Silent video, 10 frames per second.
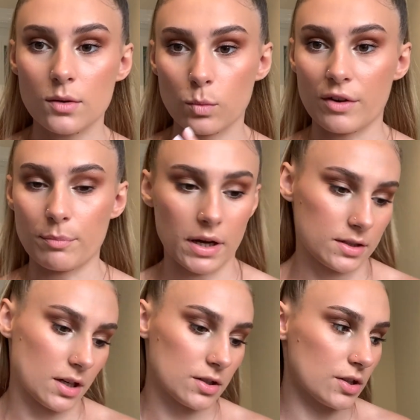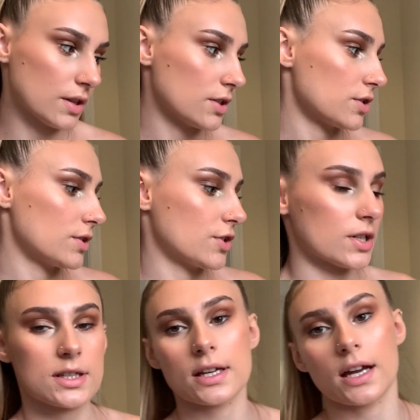with butter so that
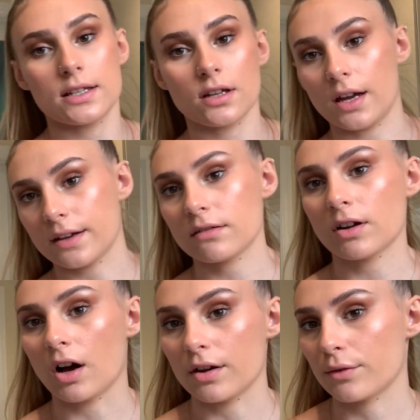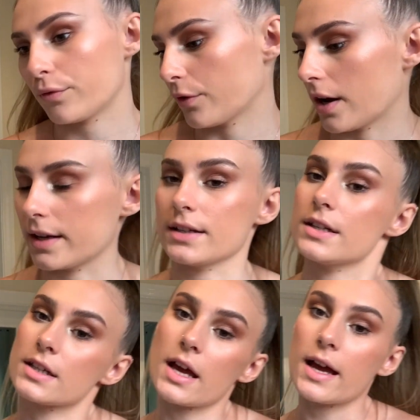just in case I can't find